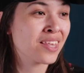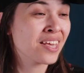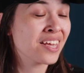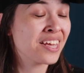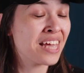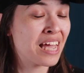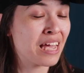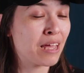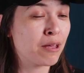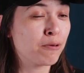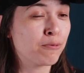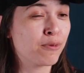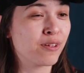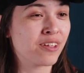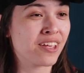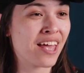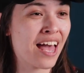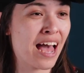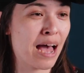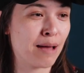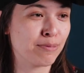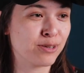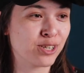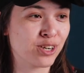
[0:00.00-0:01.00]
being able to
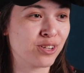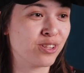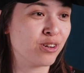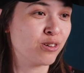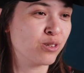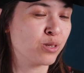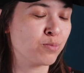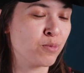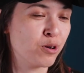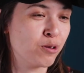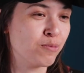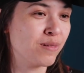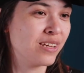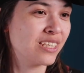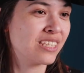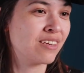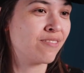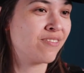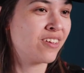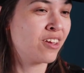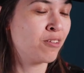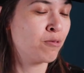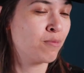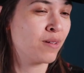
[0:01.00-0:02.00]
capture those moments
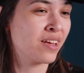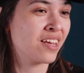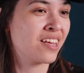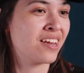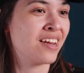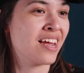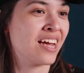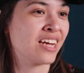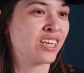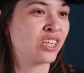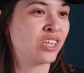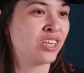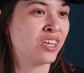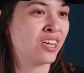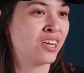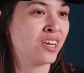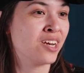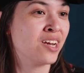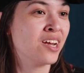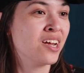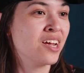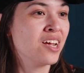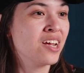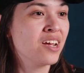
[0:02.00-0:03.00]
of human
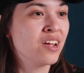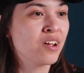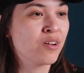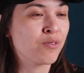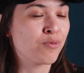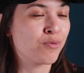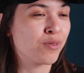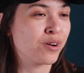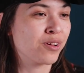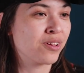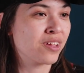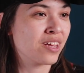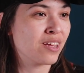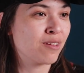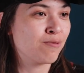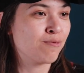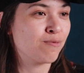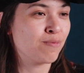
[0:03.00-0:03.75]
connection really